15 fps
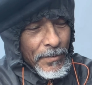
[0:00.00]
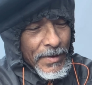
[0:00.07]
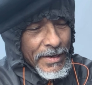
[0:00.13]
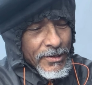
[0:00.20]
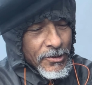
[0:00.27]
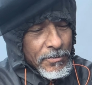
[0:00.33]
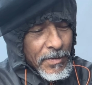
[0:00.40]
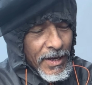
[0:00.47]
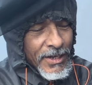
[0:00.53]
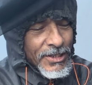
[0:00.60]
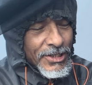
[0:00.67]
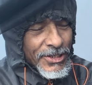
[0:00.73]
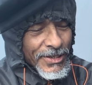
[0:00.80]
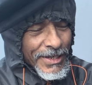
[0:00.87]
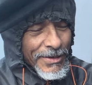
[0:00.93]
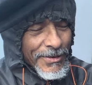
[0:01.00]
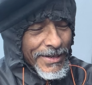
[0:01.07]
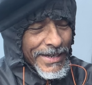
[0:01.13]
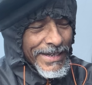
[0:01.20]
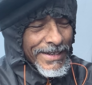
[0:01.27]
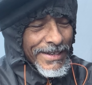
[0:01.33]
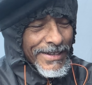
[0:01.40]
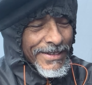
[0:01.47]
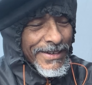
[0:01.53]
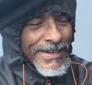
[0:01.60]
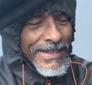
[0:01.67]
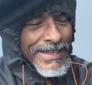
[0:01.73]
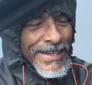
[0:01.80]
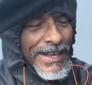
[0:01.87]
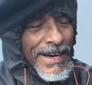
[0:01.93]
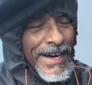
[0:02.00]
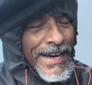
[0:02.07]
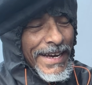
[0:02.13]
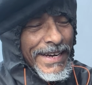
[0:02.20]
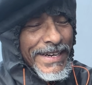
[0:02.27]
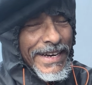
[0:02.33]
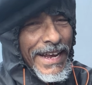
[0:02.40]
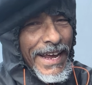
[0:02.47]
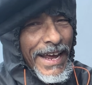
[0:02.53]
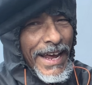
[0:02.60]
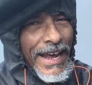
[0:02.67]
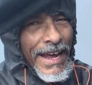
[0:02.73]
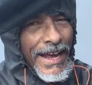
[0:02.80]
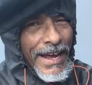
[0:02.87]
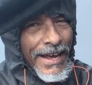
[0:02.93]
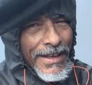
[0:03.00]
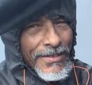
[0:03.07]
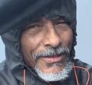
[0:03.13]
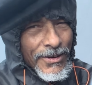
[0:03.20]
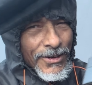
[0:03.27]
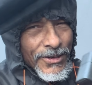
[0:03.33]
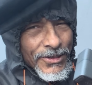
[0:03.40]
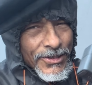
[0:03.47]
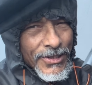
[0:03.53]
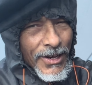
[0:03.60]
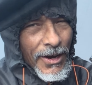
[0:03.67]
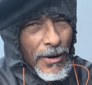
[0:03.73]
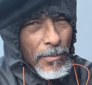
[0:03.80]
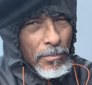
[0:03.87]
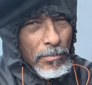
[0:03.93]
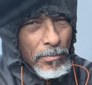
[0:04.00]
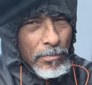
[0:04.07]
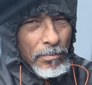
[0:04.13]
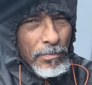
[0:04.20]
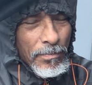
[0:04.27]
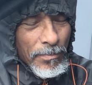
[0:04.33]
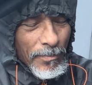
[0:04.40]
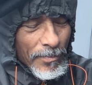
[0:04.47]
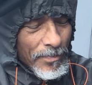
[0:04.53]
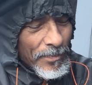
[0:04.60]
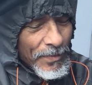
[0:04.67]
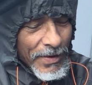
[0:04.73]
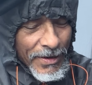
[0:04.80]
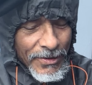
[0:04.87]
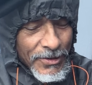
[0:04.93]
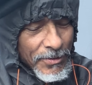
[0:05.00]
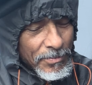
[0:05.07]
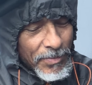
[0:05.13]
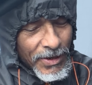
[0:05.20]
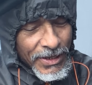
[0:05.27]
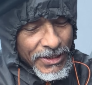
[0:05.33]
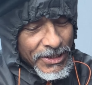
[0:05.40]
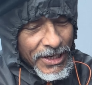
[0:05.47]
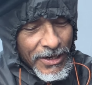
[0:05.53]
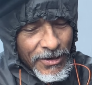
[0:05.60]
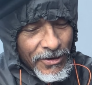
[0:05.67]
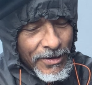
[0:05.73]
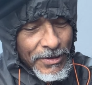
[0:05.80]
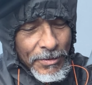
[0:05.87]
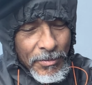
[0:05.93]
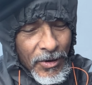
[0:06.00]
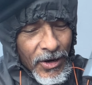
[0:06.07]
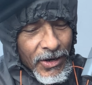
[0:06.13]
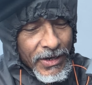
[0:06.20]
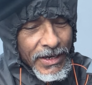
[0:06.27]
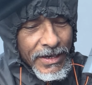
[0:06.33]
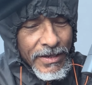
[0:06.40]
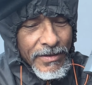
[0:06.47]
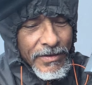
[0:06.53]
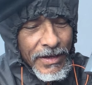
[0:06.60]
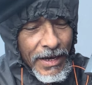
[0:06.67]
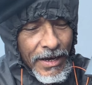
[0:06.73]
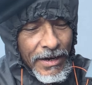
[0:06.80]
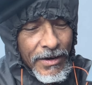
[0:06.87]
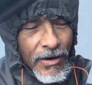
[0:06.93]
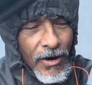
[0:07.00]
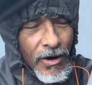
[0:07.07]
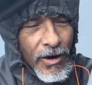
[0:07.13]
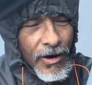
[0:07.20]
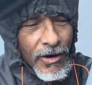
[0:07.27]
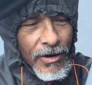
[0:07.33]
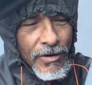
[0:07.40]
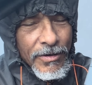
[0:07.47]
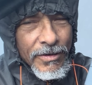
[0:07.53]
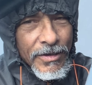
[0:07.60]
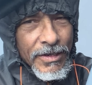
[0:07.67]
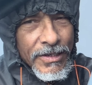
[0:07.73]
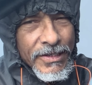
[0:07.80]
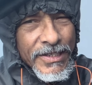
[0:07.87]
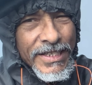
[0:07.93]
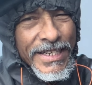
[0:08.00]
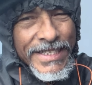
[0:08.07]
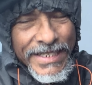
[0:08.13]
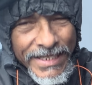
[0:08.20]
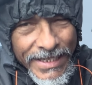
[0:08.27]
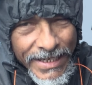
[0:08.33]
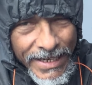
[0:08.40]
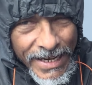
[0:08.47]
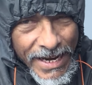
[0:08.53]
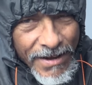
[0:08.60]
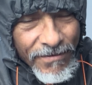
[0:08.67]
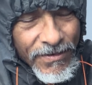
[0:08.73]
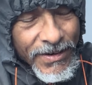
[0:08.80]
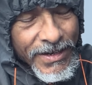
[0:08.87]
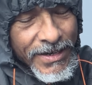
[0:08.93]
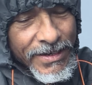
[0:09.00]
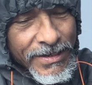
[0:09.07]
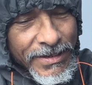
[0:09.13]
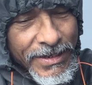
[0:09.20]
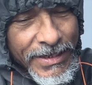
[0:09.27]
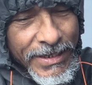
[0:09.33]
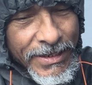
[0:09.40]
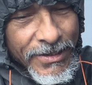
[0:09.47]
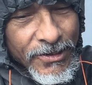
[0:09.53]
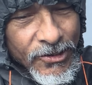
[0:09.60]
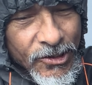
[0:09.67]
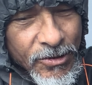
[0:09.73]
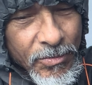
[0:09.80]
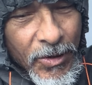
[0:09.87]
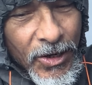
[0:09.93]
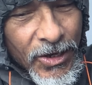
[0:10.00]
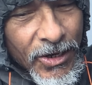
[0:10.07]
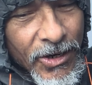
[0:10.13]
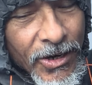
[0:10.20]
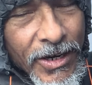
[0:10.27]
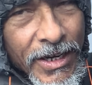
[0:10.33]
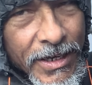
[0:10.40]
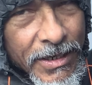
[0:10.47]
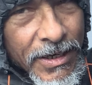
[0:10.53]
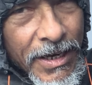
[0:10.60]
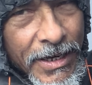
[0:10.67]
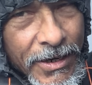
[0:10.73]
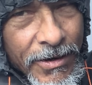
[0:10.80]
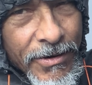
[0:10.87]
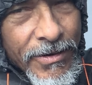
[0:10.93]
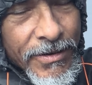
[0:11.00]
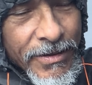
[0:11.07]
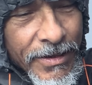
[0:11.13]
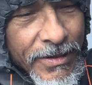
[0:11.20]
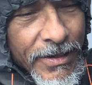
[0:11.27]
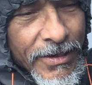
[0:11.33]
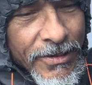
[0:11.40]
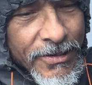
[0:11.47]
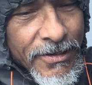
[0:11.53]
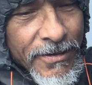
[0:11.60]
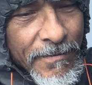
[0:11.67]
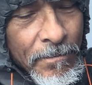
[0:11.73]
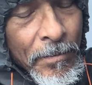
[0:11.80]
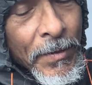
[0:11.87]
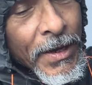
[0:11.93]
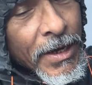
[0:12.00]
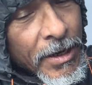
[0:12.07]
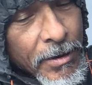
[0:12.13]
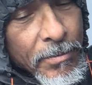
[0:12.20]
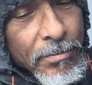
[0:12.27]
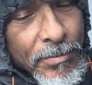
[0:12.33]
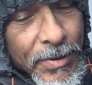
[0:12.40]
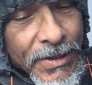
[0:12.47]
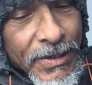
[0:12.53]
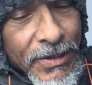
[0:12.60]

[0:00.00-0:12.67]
Especially when I look online and there's a bunch out on the market that are significantly smaller and lighter than this. But